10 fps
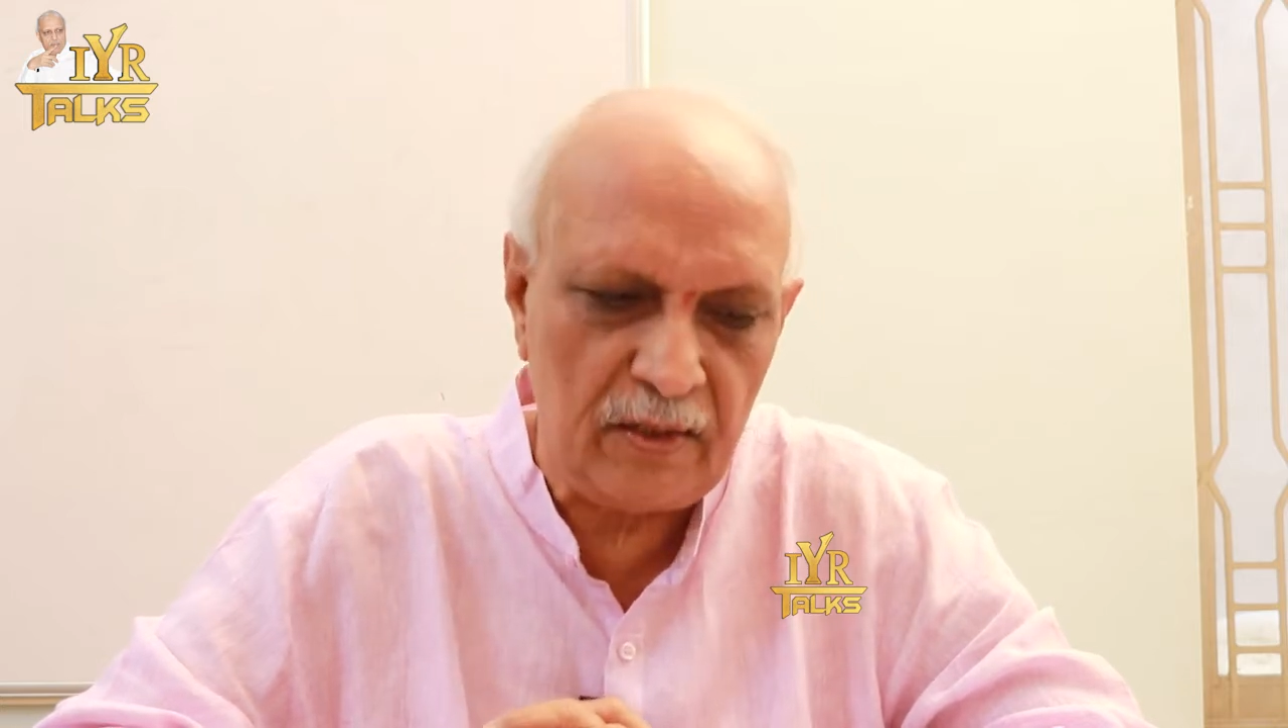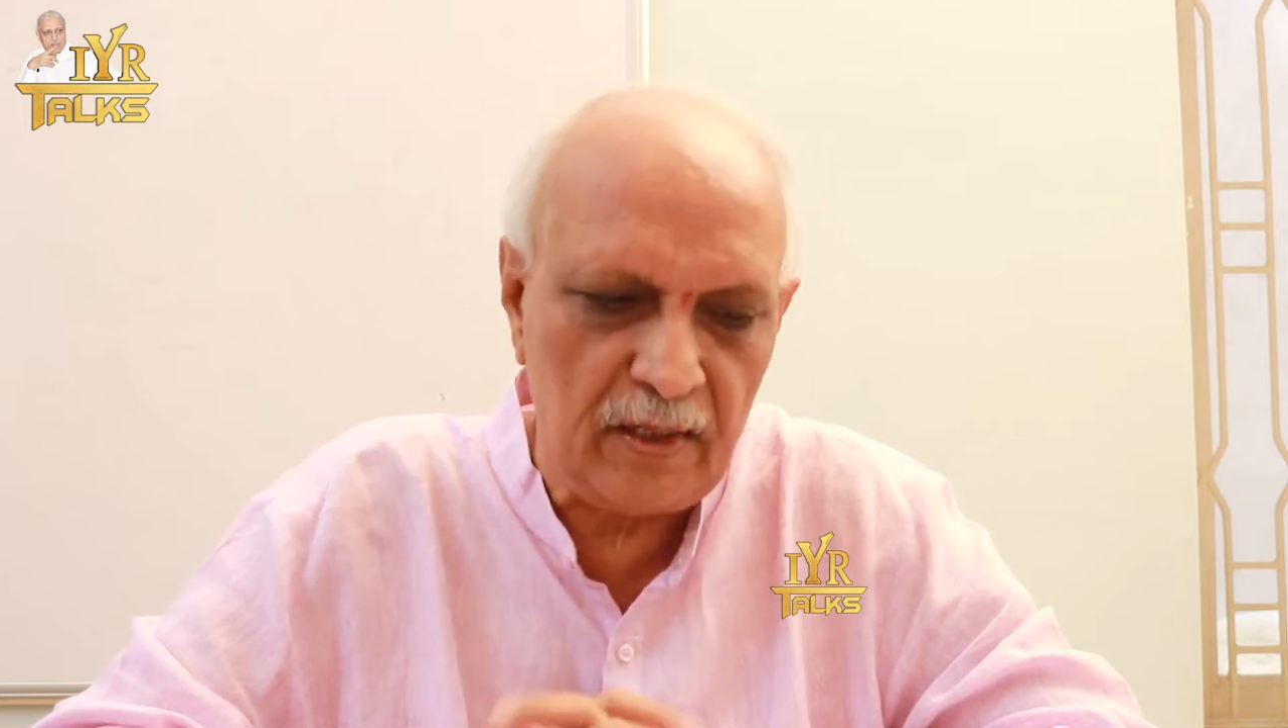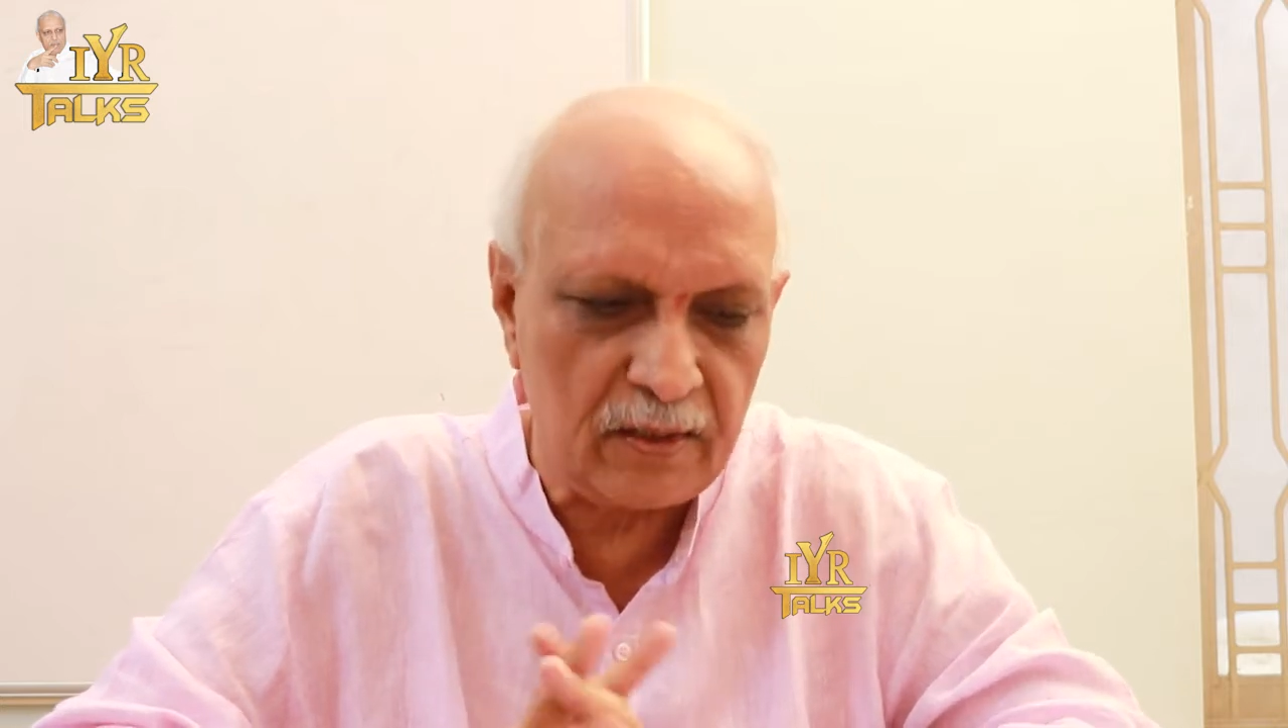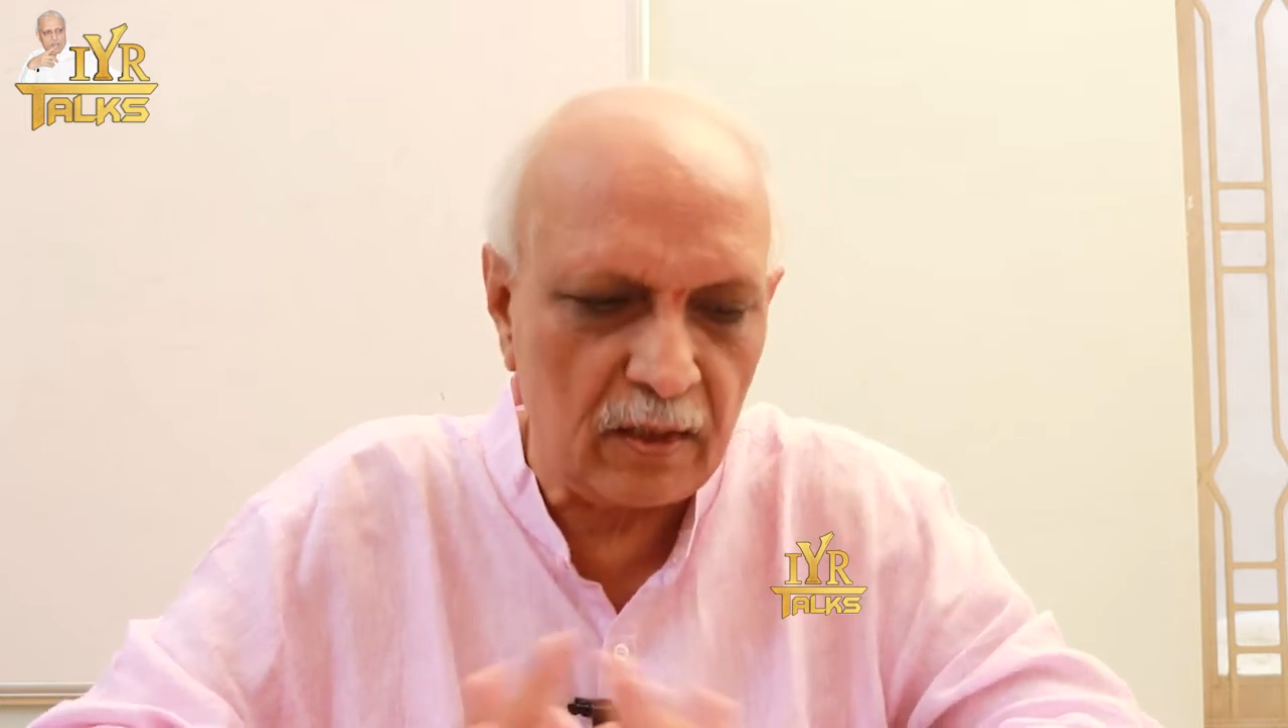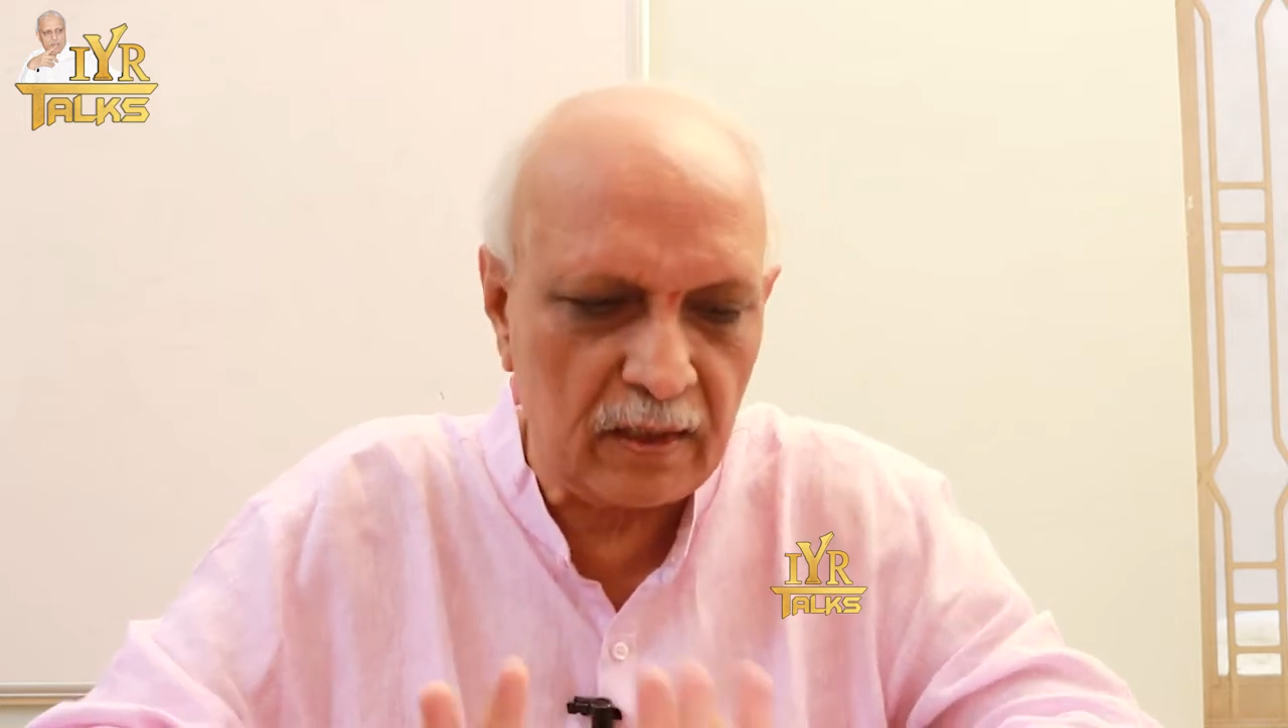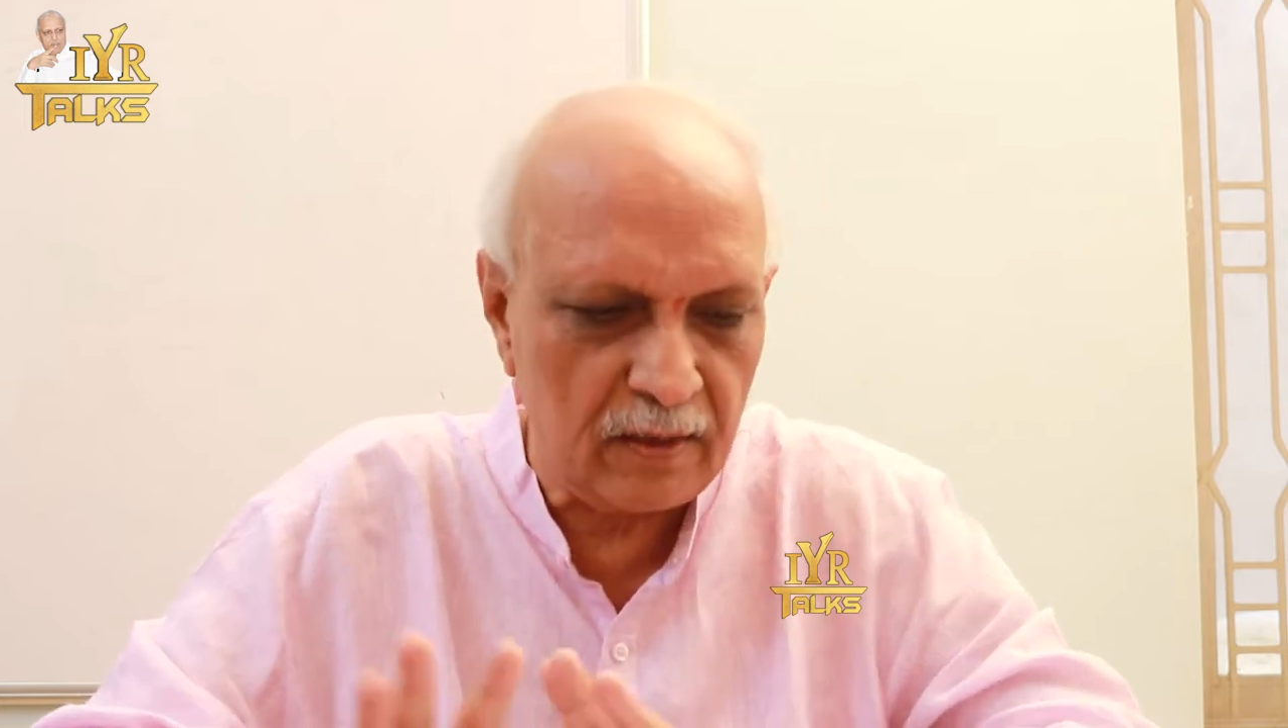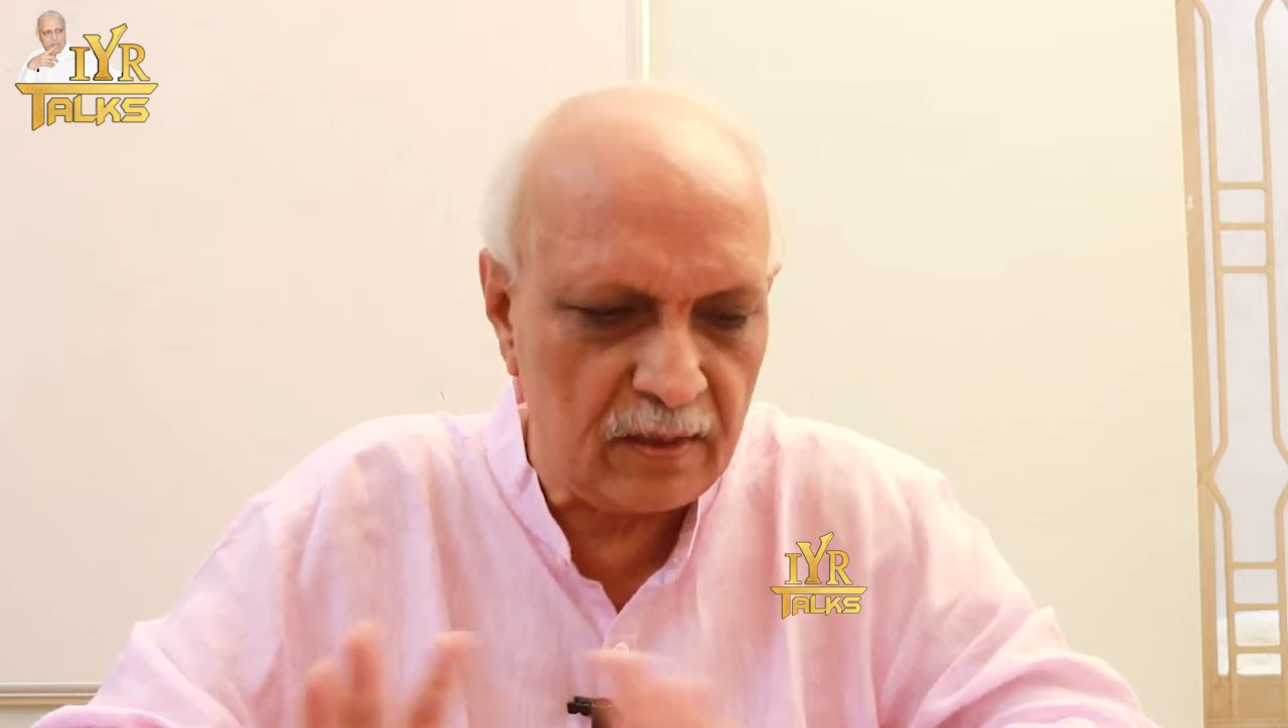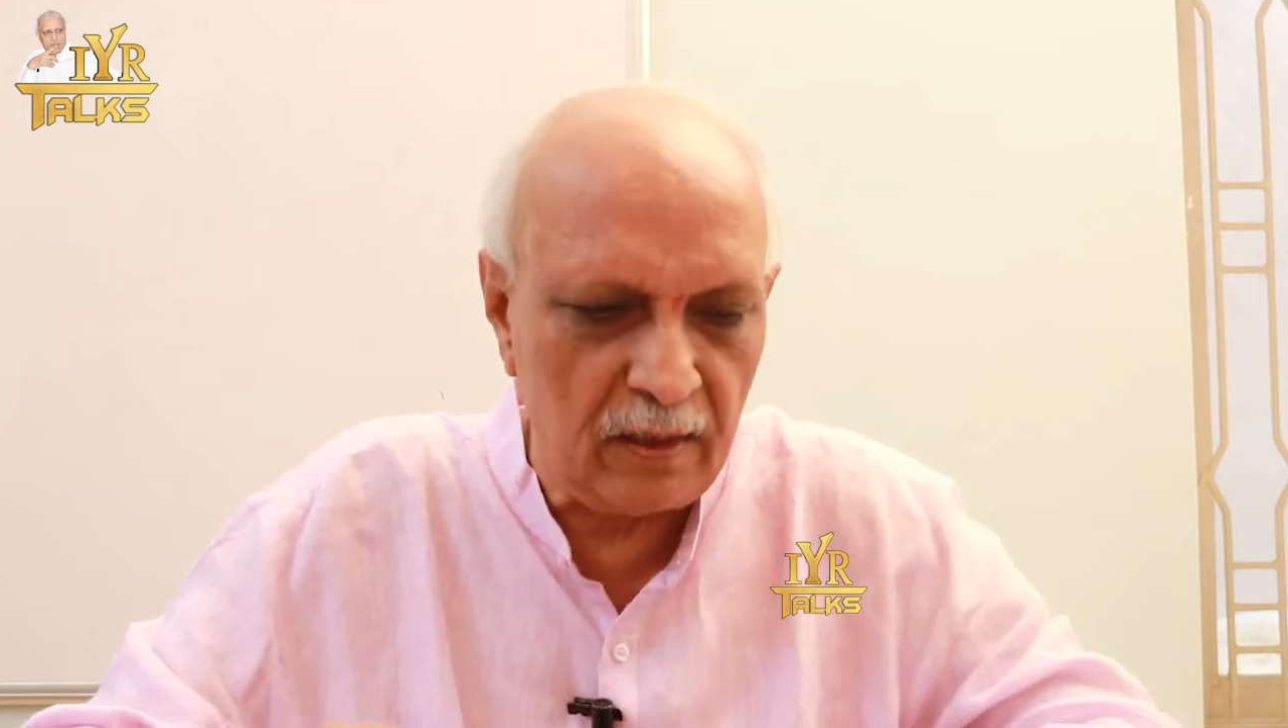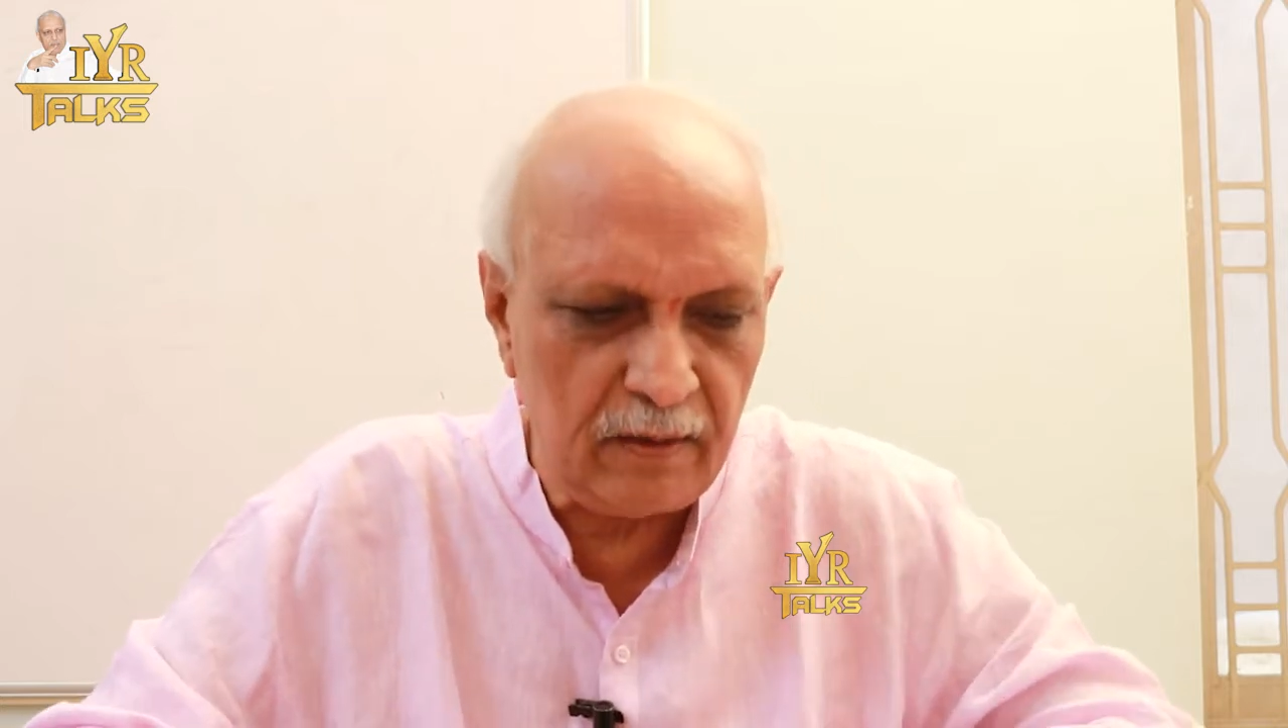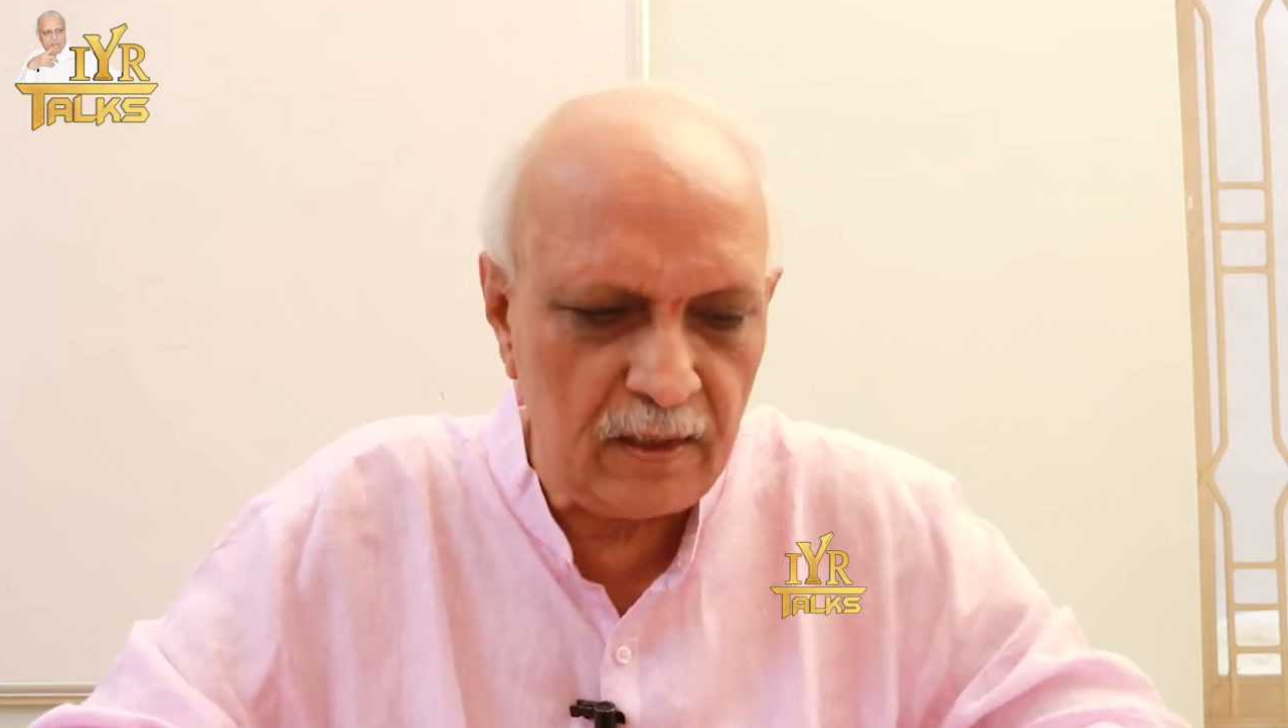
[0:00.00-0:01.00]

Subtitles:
rates are concerned.